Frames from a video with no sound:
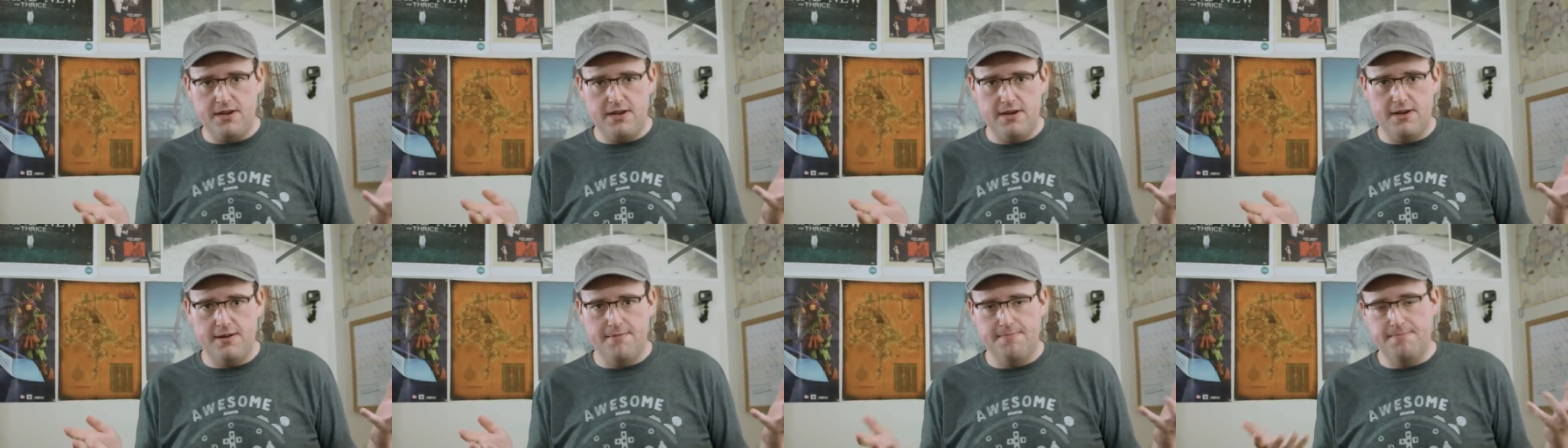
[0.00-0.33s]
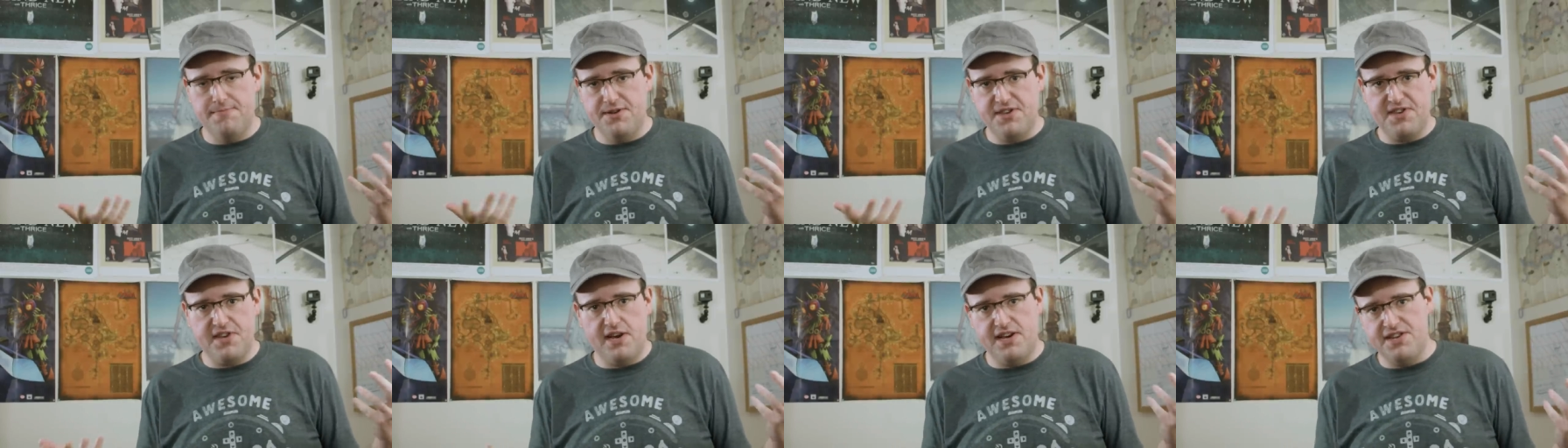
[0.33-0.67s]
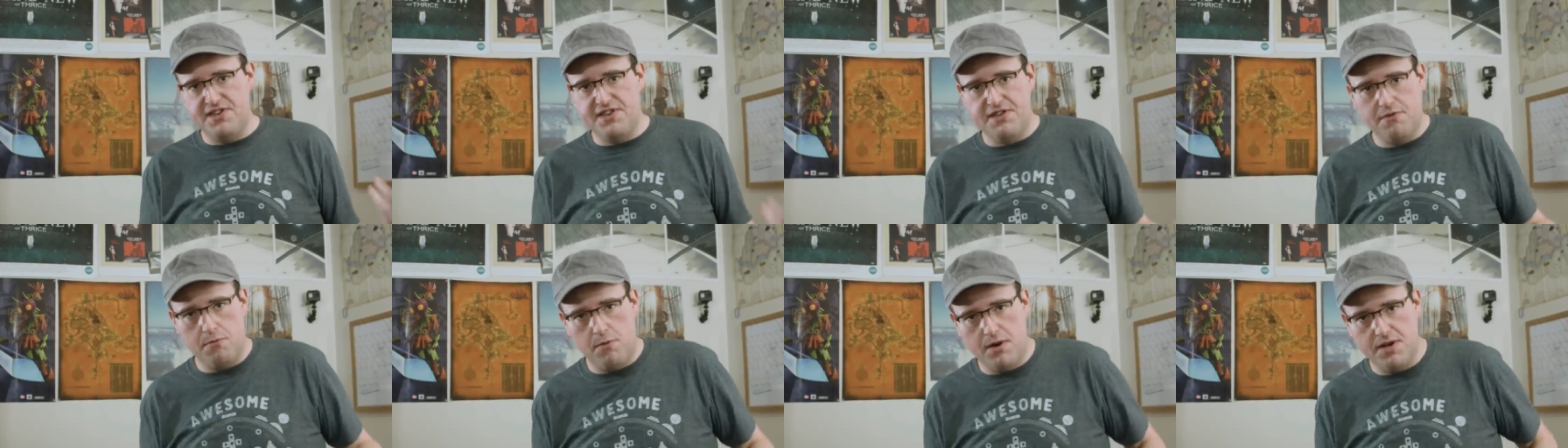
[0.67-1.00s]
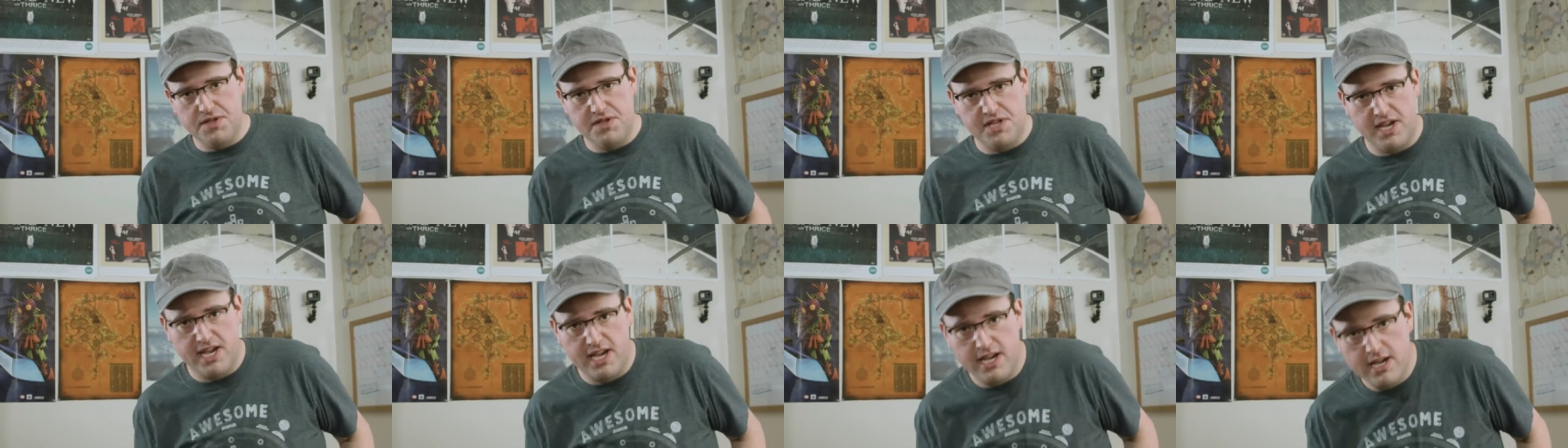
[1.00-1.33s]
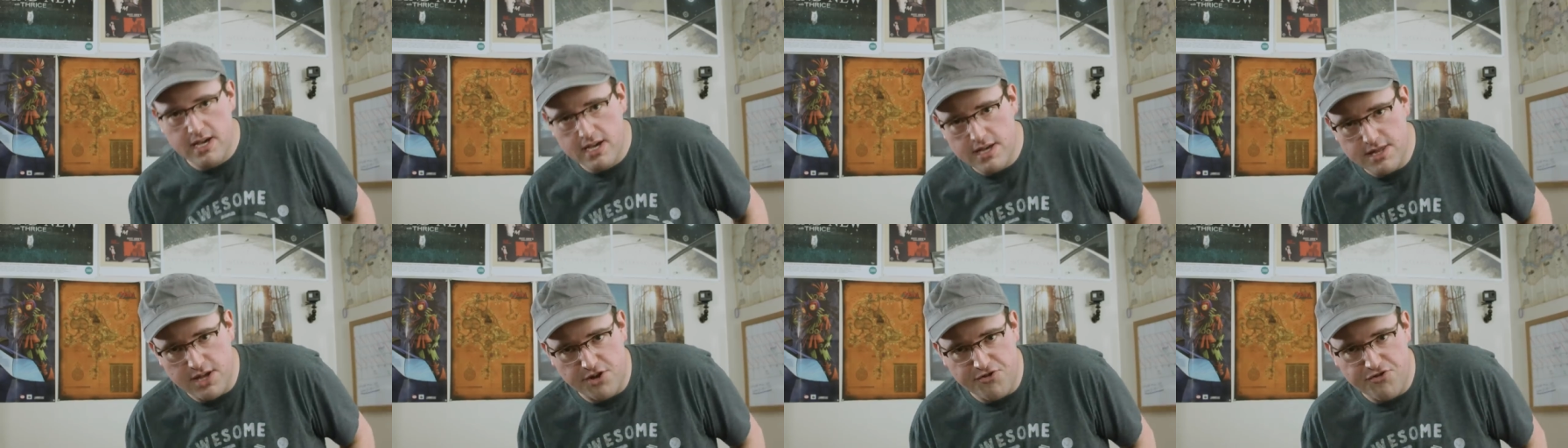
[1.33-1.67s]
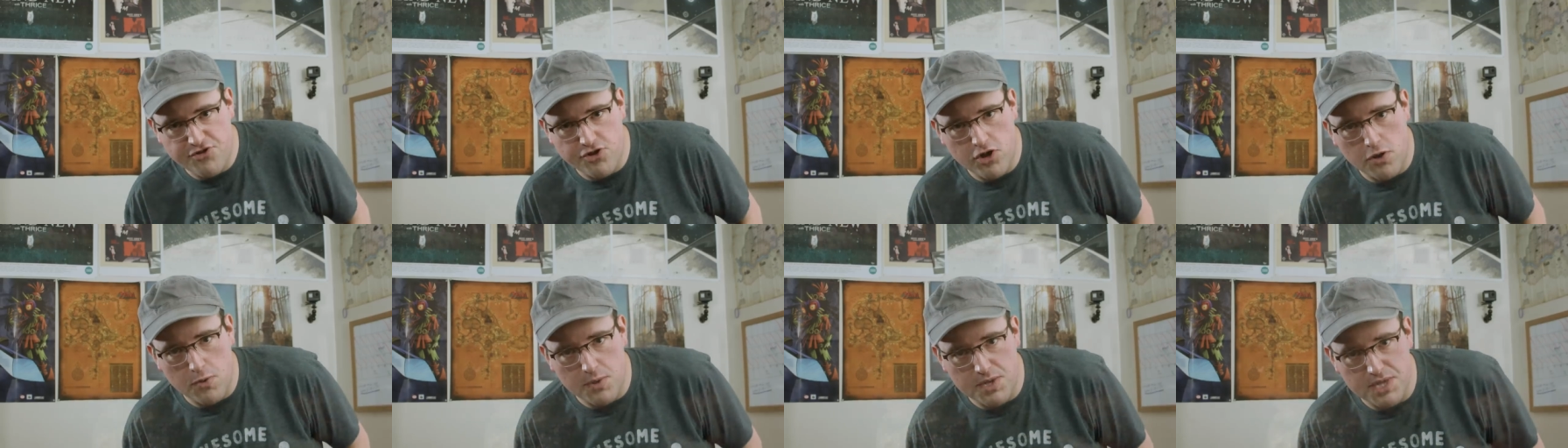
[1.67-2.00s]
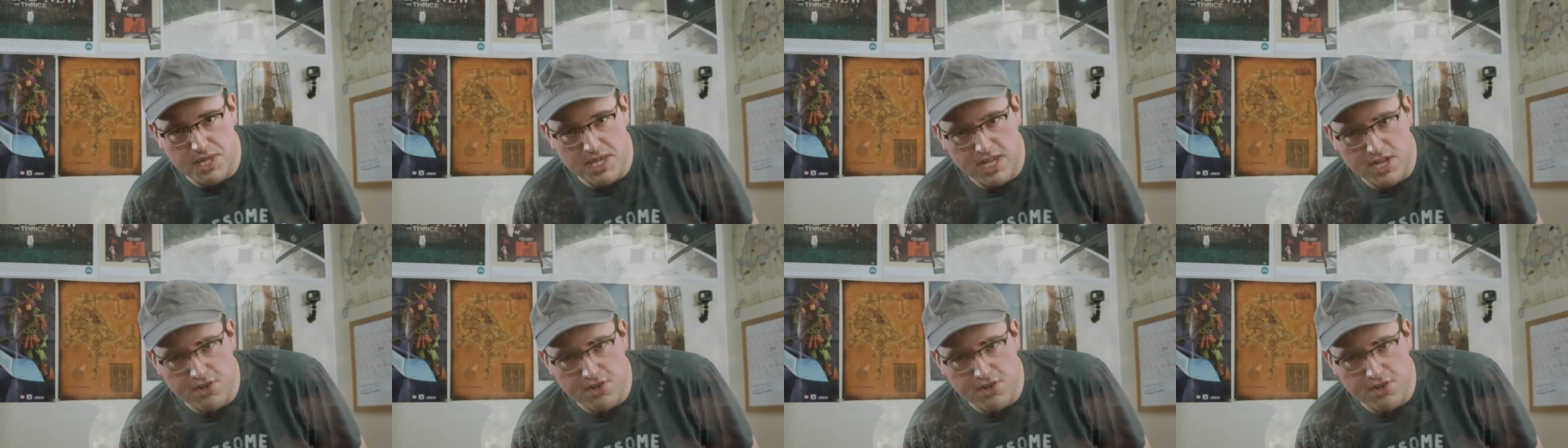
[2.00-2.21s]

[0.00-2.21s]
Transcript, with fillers: uh, besides the one day they show in the